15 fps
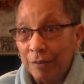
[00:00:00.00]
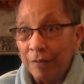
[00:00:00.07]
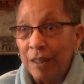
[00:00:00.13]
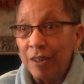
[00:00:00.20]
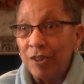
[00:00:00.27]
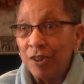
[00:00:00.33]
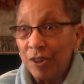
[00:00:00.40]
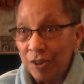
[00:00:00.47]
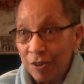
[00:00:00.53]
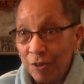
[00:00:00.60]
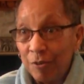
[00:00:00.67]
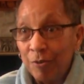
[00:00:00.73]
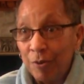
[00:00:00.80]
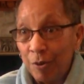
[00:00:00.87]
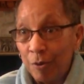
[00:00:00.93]
They just
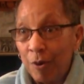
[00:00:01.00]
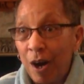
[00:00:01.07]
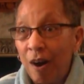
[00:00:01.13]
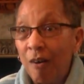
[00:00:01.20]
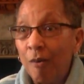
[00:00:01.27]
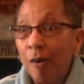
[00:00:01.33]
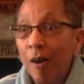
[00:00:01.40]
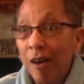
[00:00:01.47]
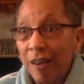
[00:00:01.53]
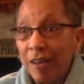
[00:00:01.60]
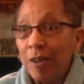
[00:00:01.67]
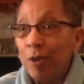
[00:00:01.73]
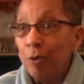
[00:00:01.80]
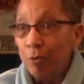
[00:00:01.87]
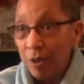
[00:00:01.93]
don't know how
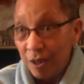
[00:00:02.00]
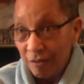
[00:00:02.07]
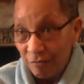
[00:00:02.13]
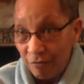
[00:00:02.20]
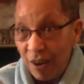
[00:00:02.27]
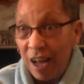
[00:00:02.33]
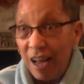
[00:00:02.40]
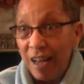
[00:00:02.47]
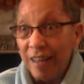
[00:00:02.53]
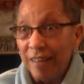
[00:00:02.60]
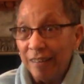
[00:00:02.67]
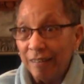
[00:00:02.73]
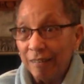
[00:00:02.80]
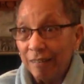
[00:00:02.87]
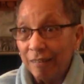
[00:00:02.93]
you can
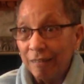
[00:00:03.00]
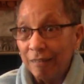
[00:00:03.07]
find